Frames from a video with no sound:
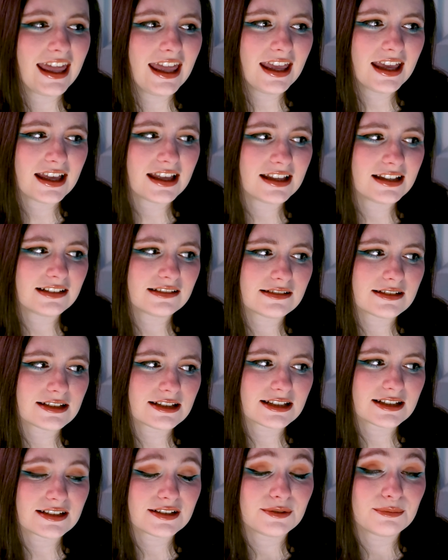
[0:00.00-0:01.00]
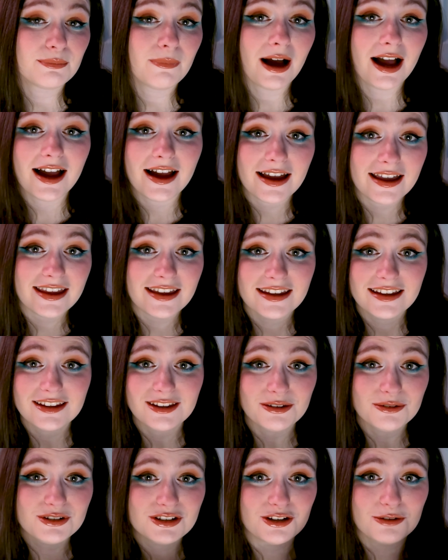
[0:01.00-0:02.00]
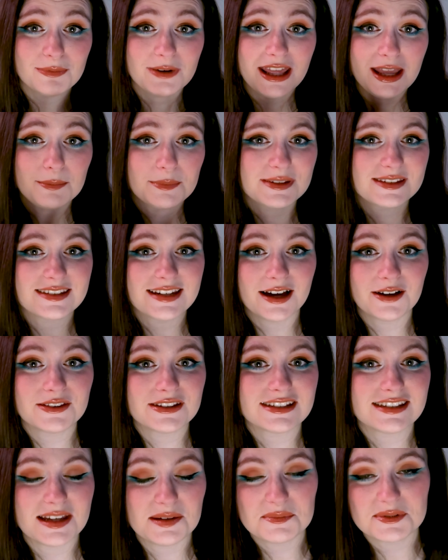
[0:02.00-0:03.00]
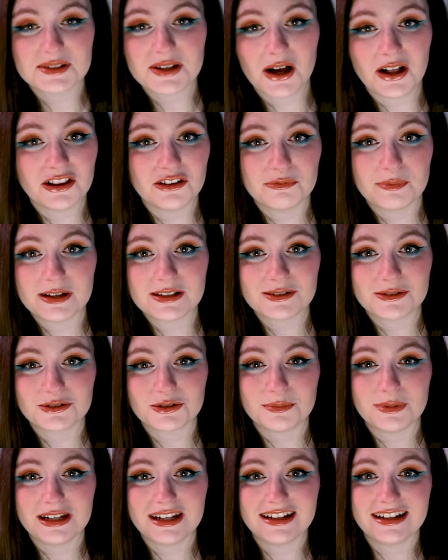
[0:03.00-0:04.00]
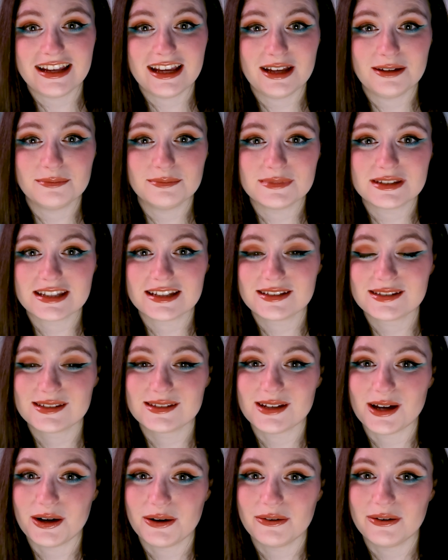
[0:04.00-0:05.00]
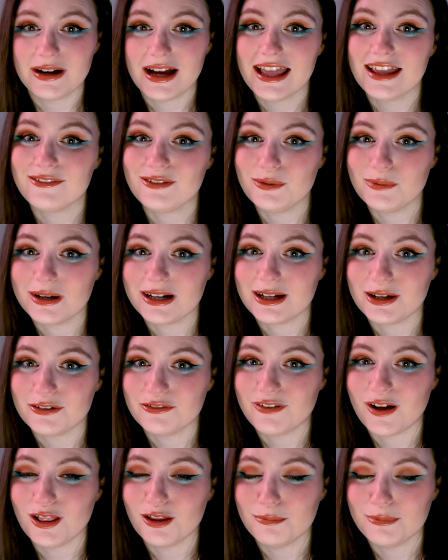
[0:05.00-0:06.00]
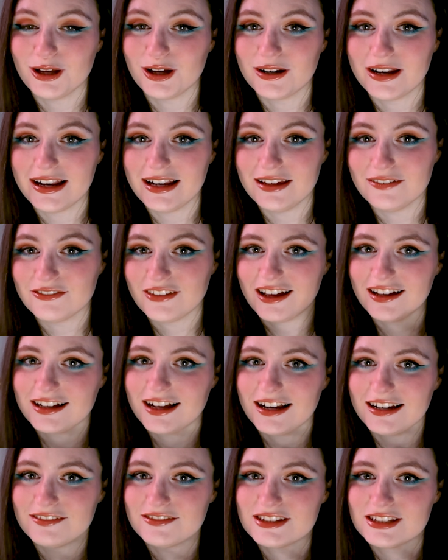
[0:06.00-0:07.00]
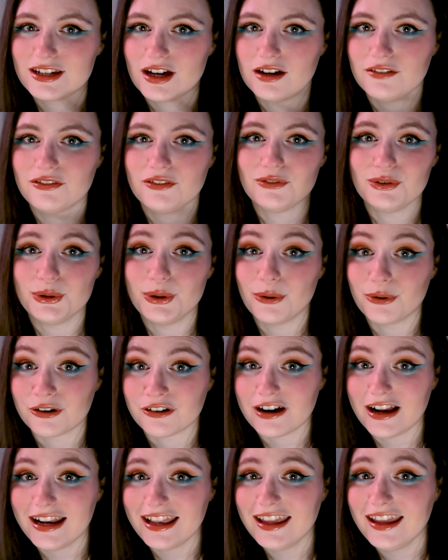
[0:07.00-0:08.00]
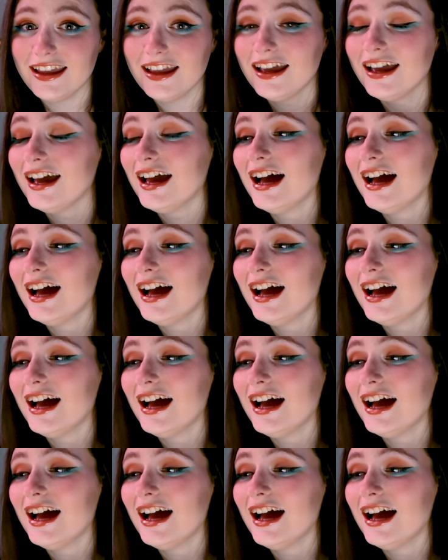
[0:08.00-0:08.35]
And my YouTube name is now the same as all of my social media names, so if you want to go follow me on any of that kind of stuff, if you don't already.